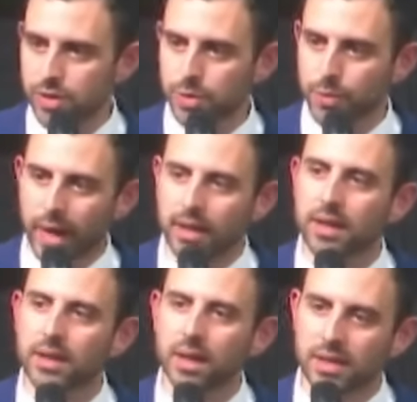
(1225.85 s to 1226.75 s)
to
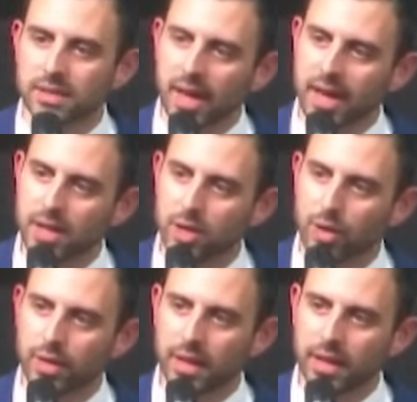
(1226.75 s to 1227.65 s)
recognize a
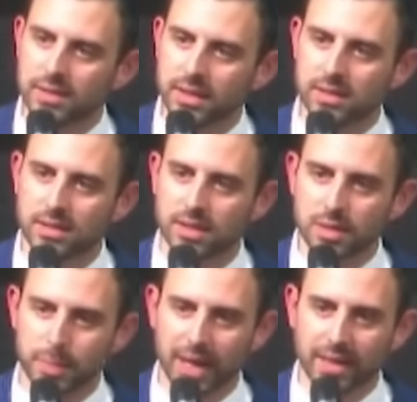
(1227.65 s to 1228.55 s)
non
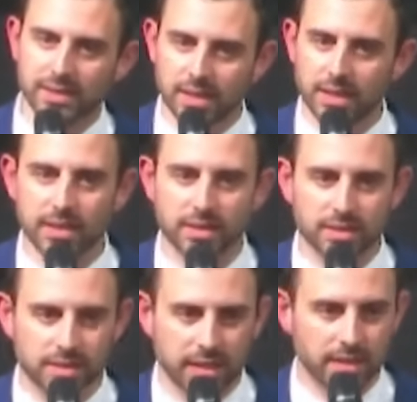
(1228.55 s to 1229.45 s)
existent
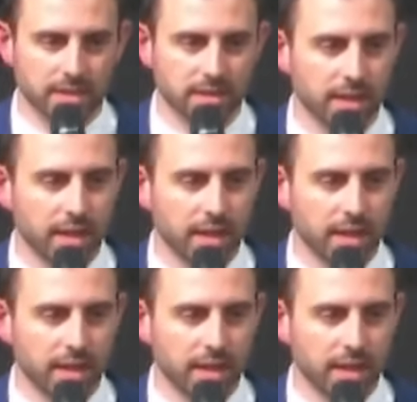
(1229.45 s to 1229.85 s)
Palestinian state